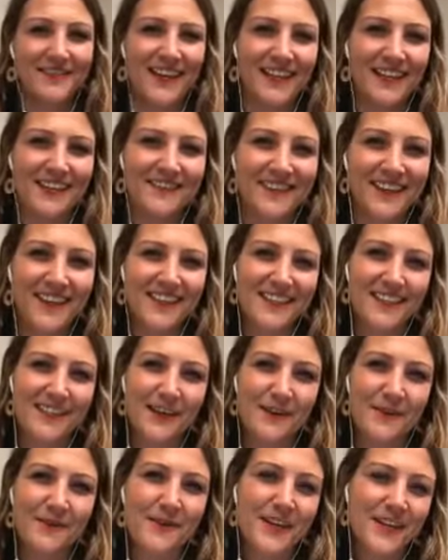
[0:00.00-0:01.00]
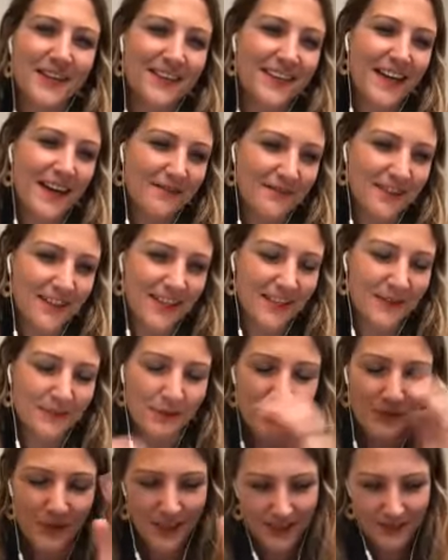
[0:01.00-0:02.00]
I love it. So Netflix,
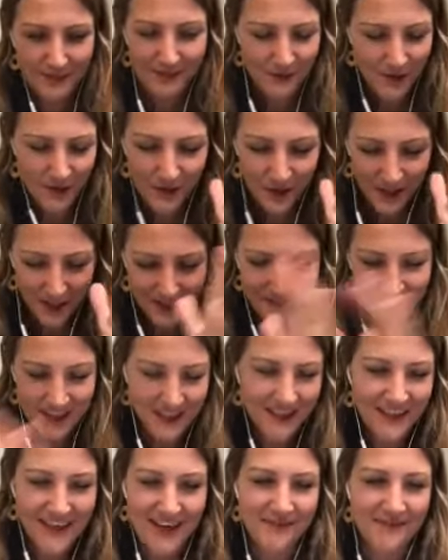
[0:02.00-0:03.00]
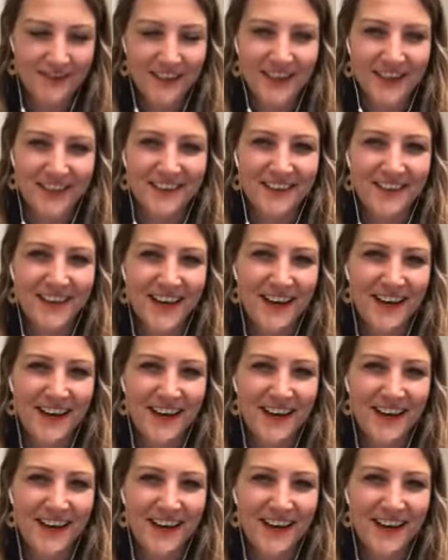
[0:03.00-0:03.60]
we're all gonna vision that for you.